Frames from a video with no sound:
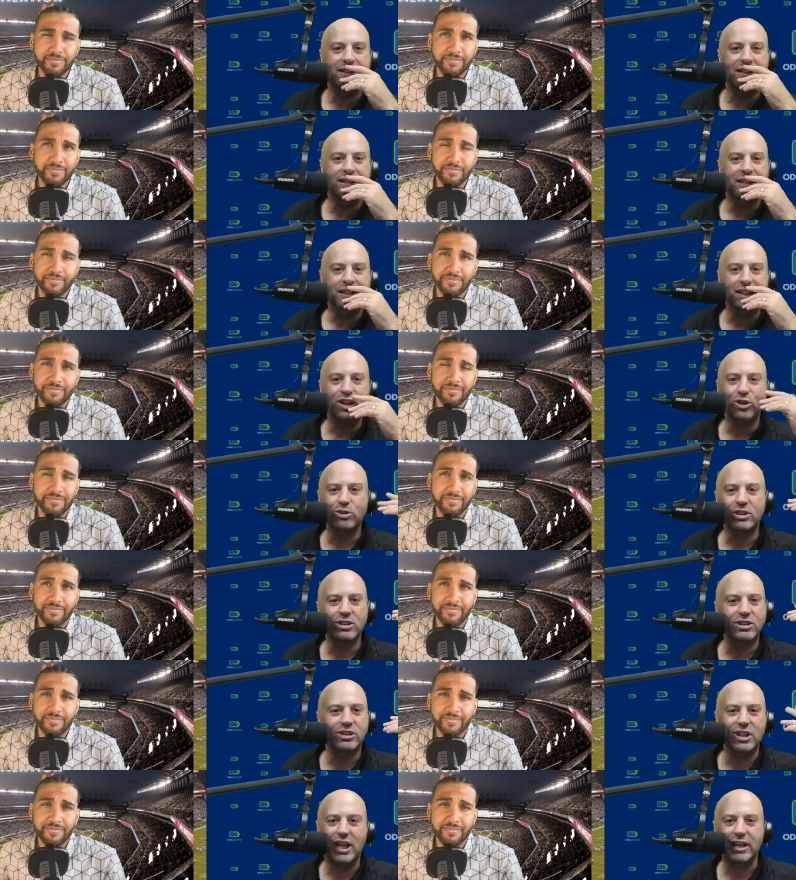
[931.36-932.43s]
Speaker 1: You know,
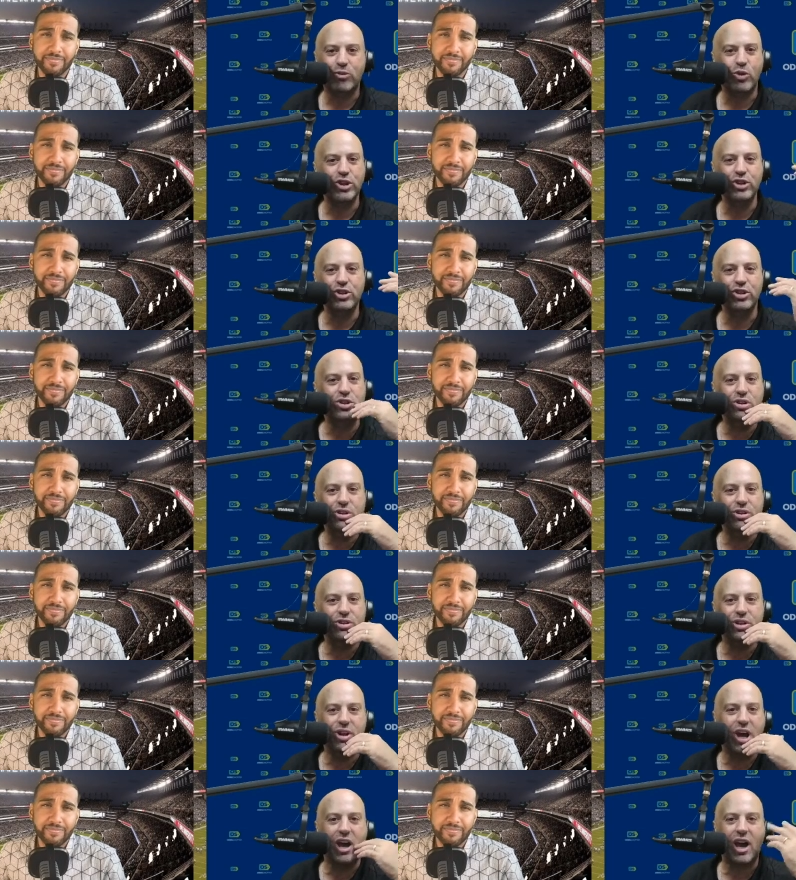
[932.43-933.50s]
like when
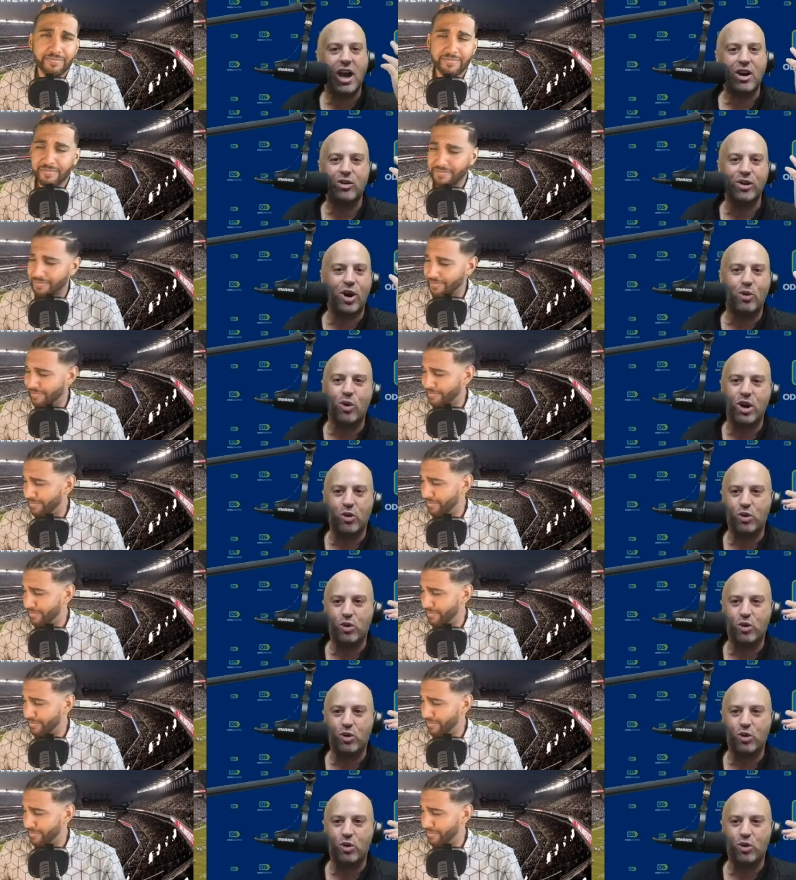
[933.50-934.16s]
I don't know what it would